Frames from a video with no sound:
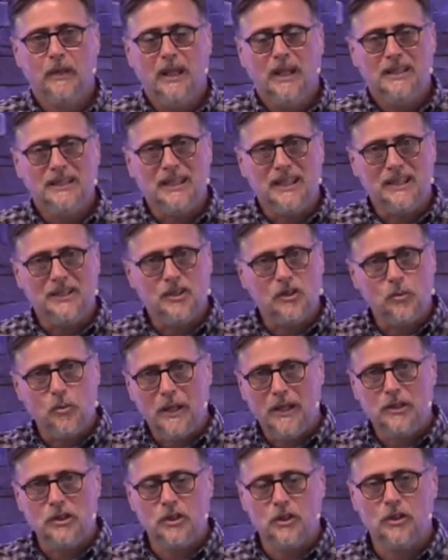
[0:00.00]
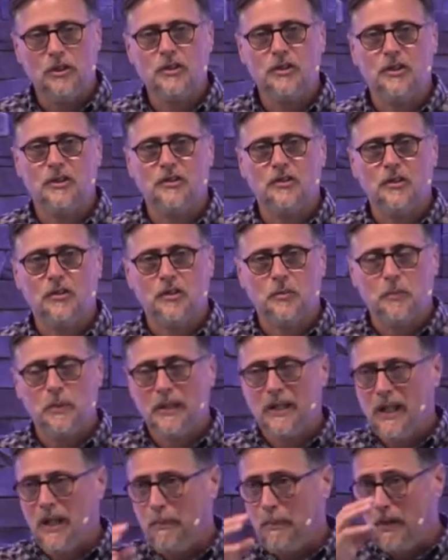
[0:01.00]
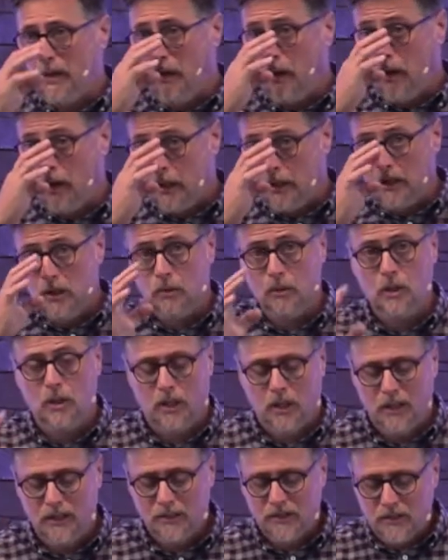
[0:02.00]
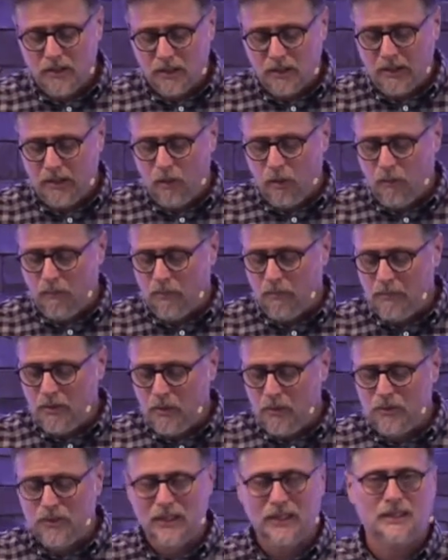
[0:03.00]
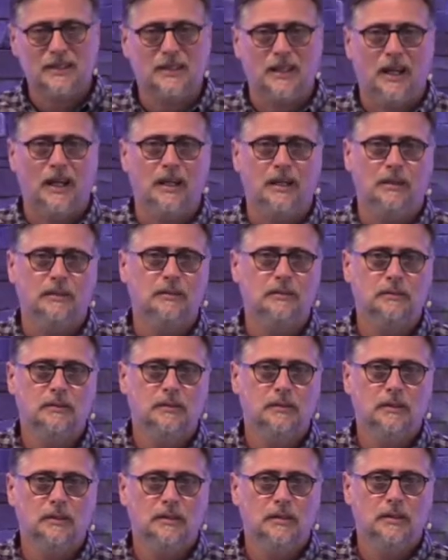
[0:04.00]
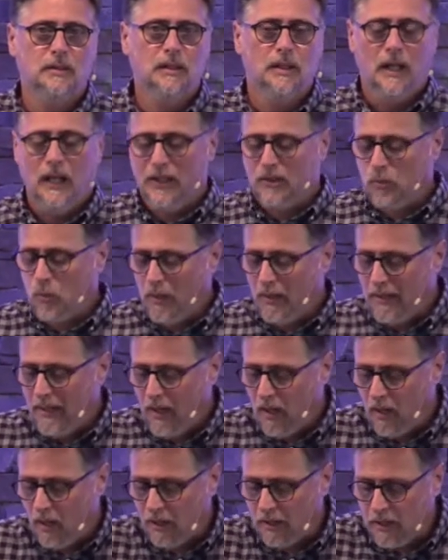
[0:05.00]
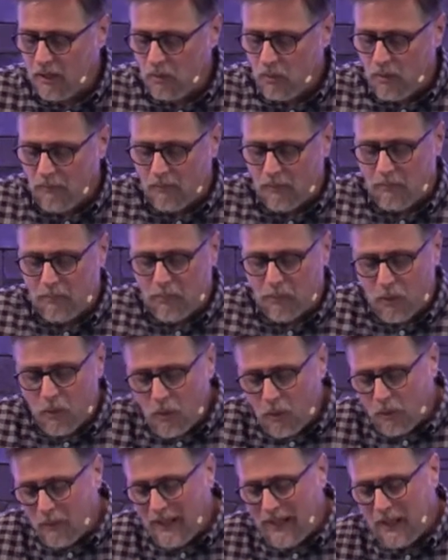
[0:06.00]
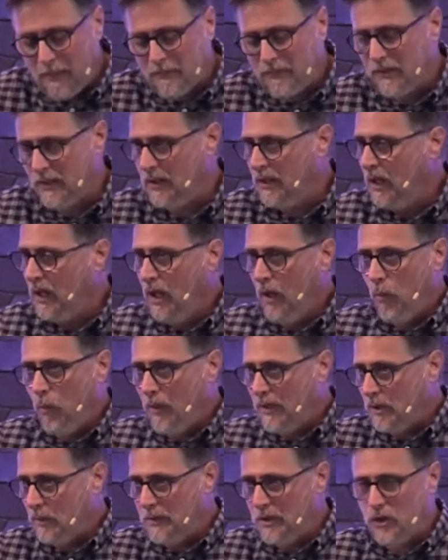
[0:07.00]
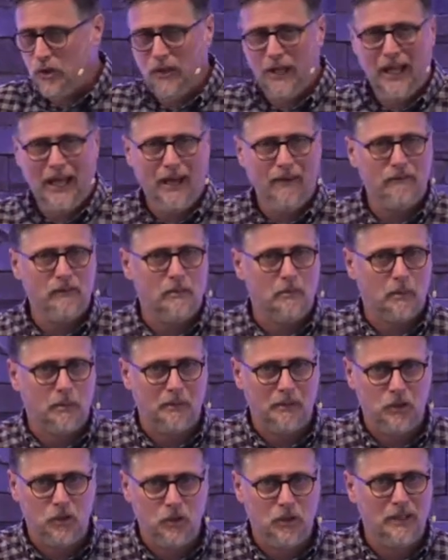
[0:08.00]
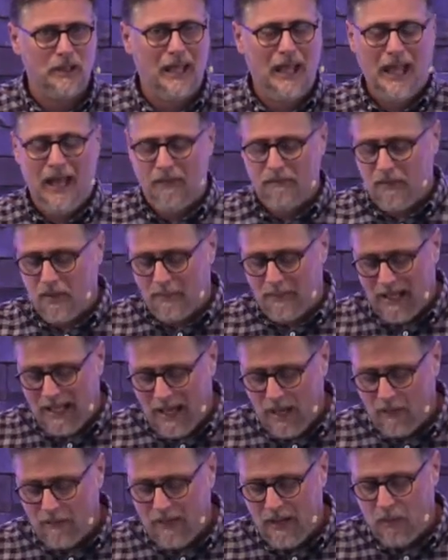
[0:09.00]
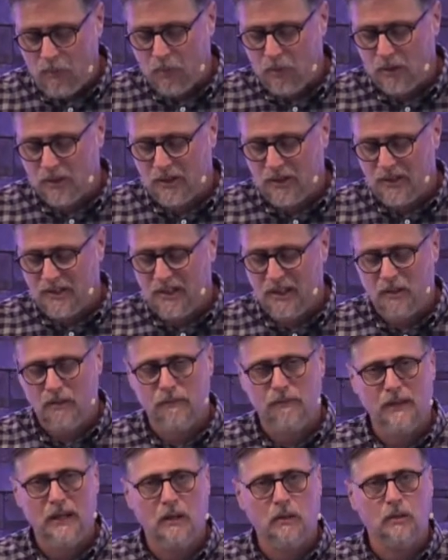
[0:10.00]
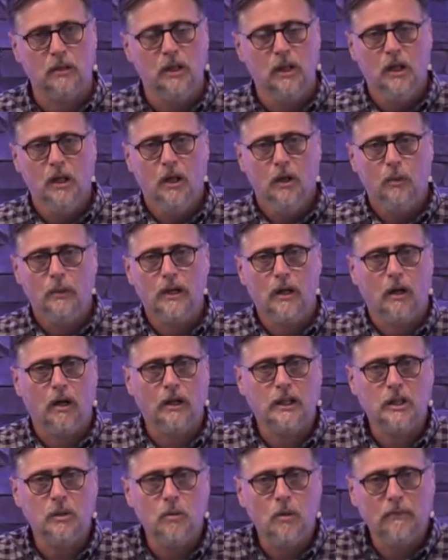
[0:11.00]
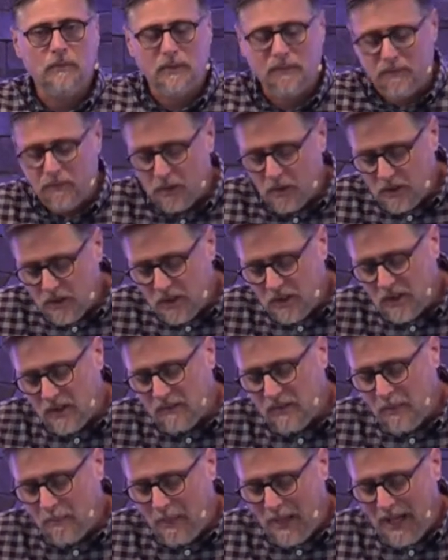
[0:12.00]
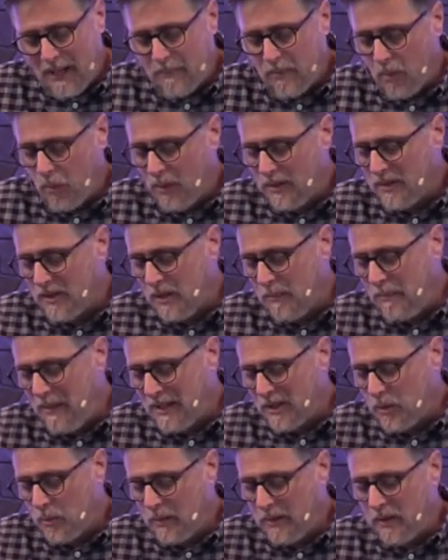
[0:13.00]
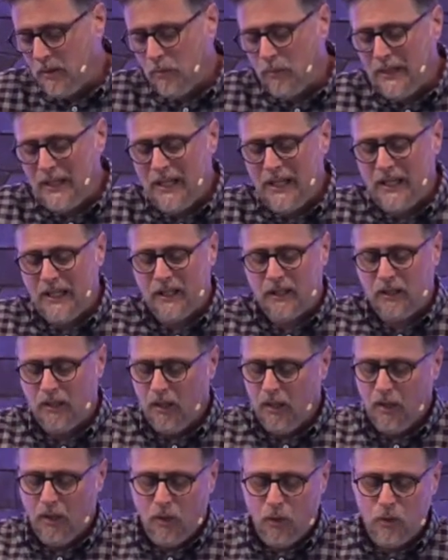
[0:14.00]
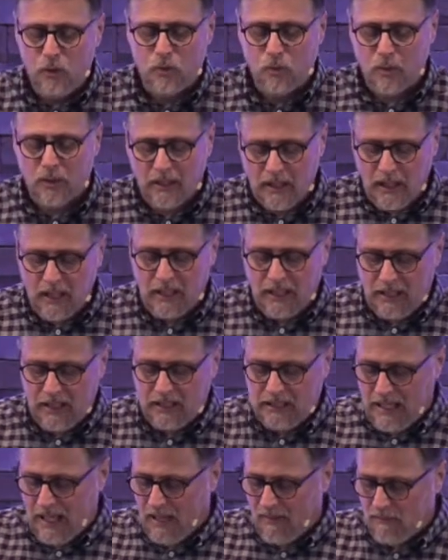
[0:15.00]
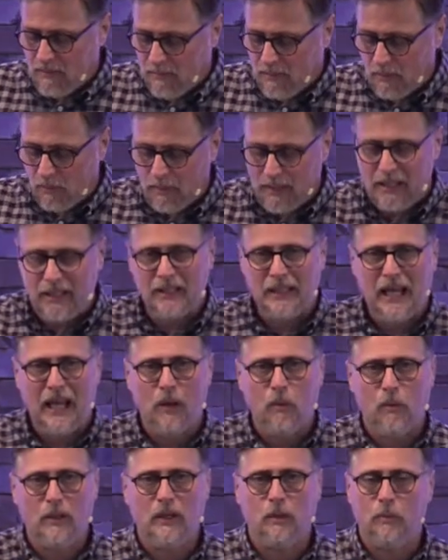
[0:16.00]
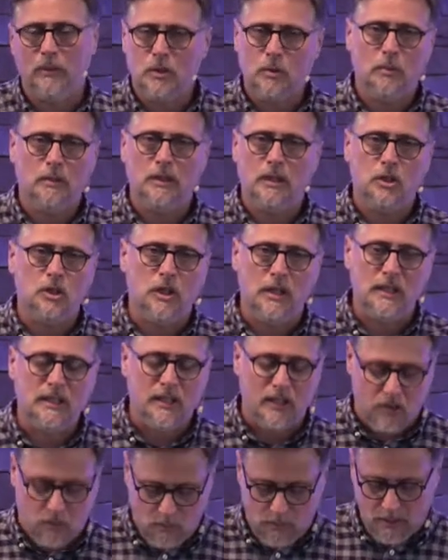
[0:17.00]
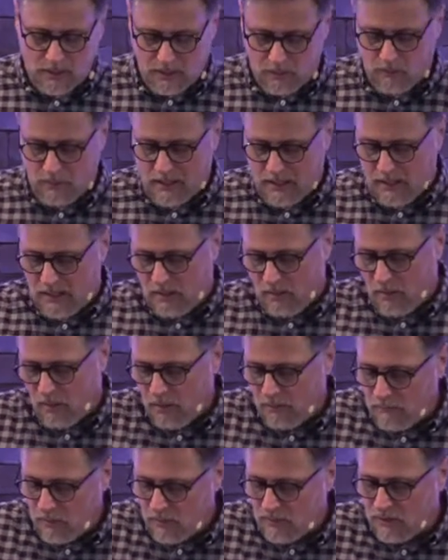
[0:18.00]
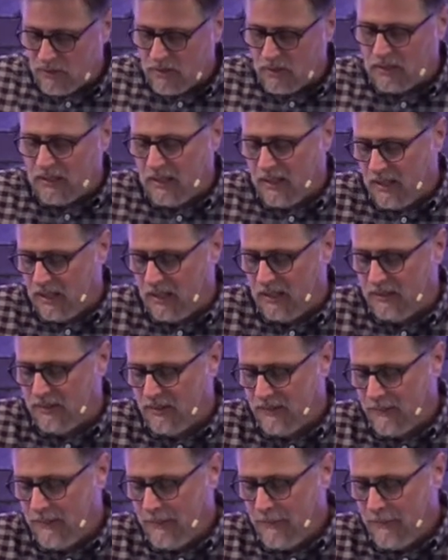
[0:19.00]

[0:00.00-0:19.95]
See, this is why churches split up and argue constantly over music style. It's why they argue over programs and whether we should have them or we shouldn't have them and how that works itself out. We argue over versions of the Bible, what's the best one to read and who's really going to get to heaven by reading that one and which one did Jesus really read and all of those silly things.